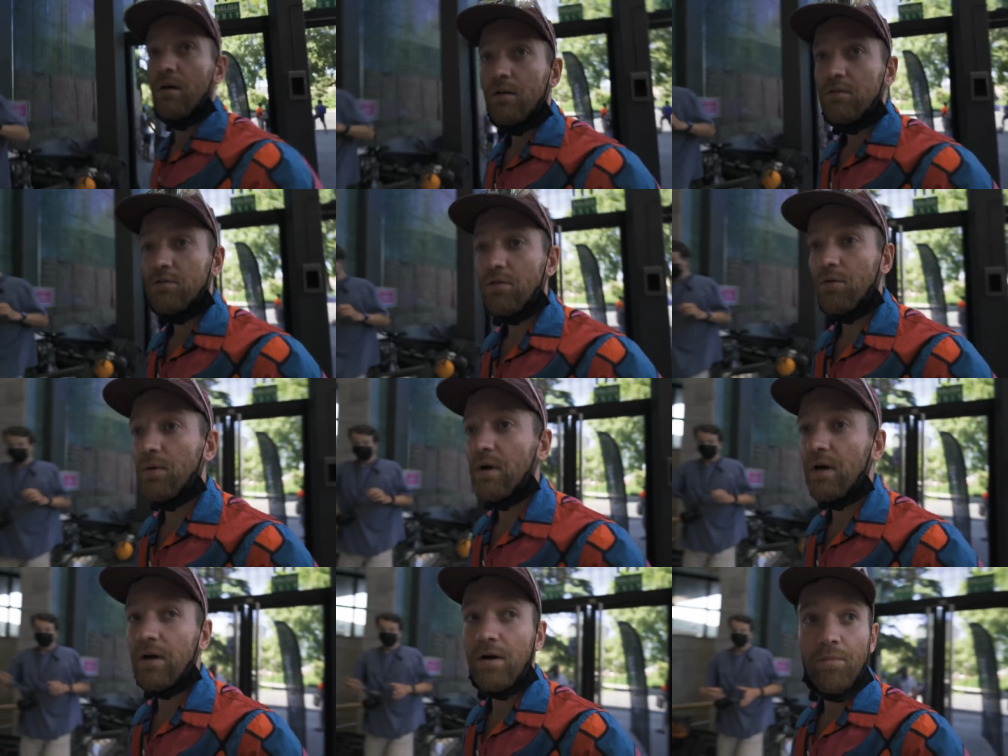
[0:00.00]
So
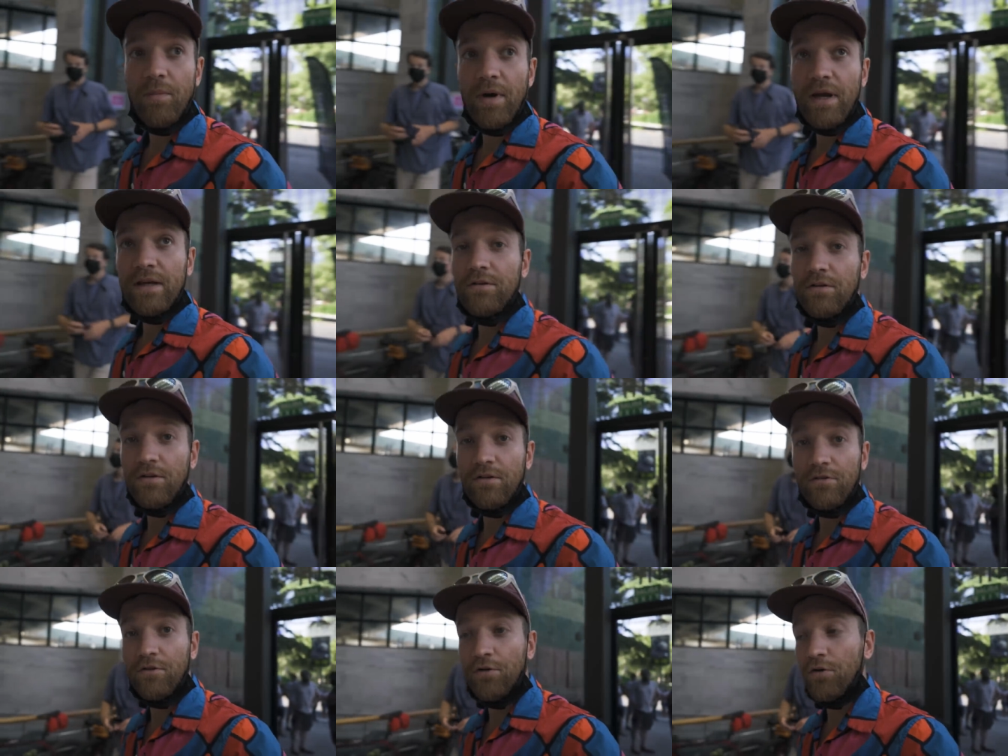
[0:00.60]
welcome back to
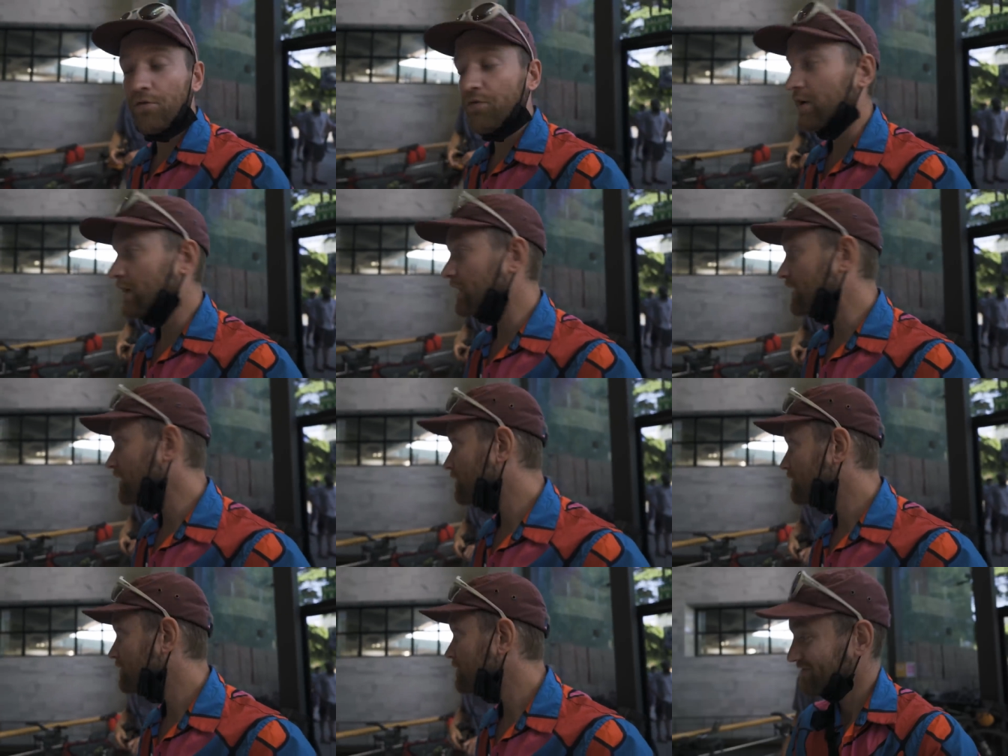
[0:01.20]
this new
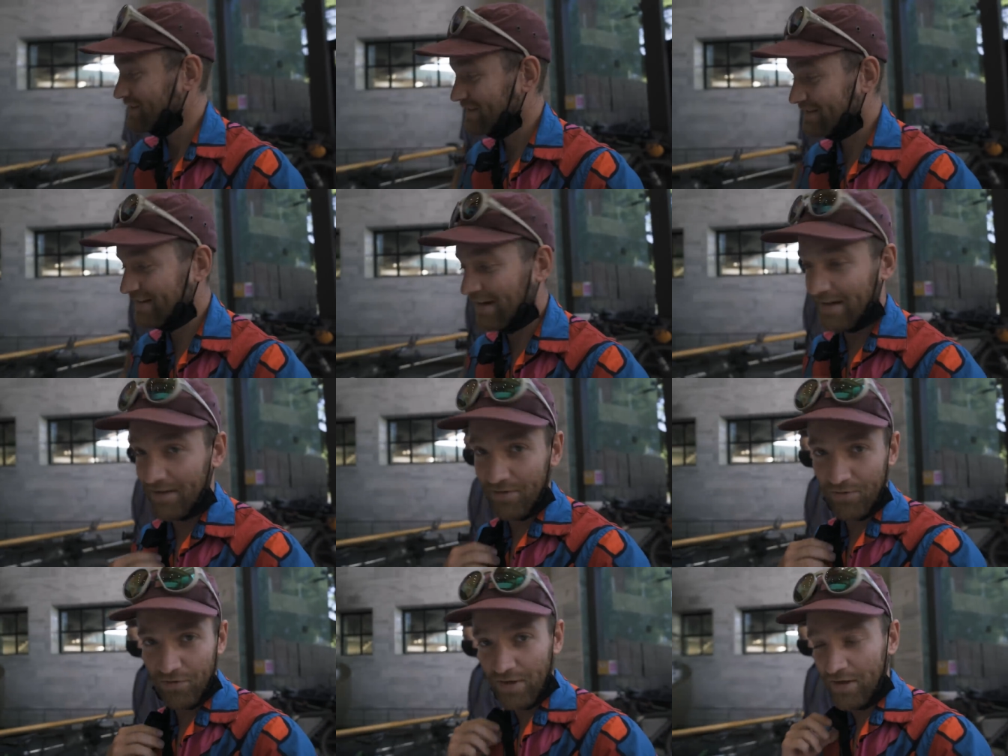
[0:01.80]
video.
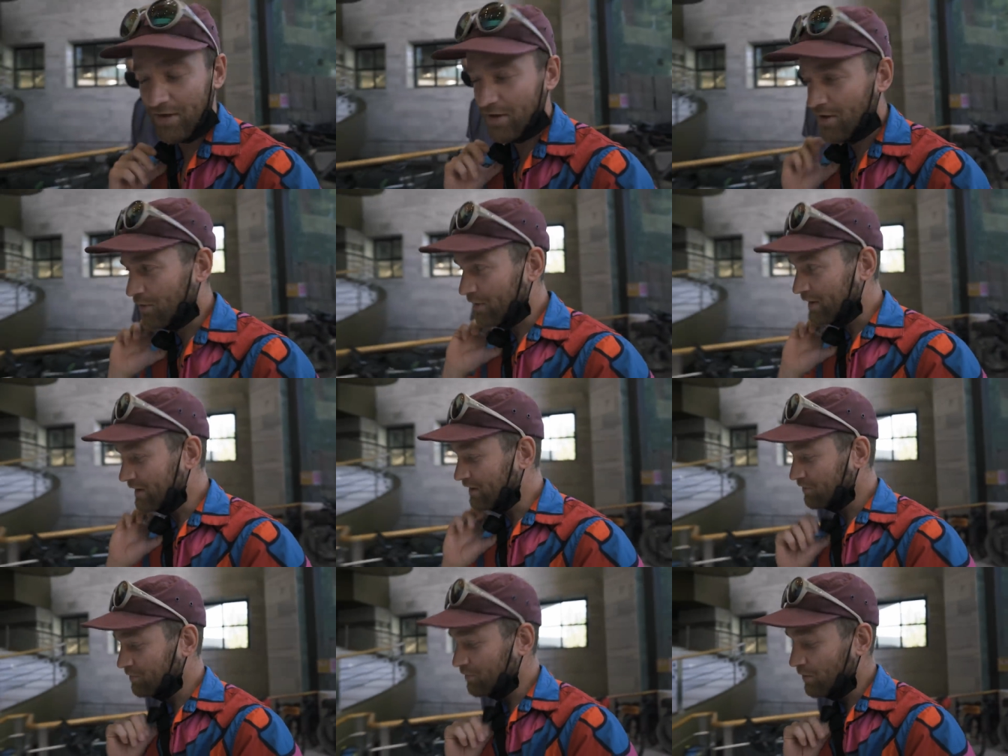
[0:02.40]
Second video
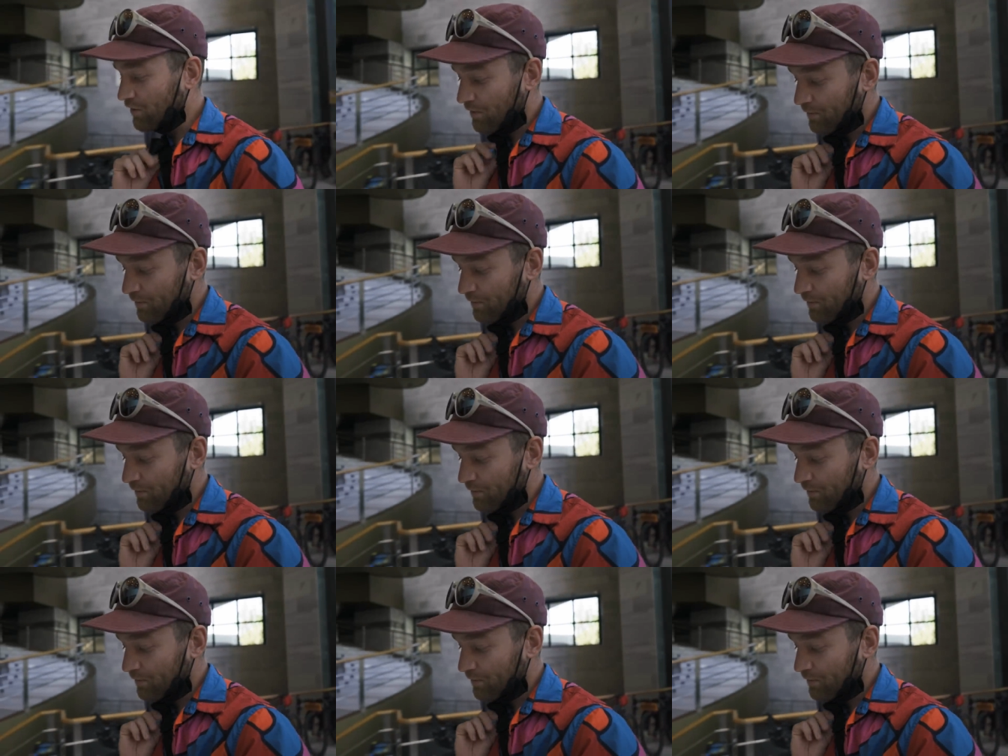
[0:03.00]
in the small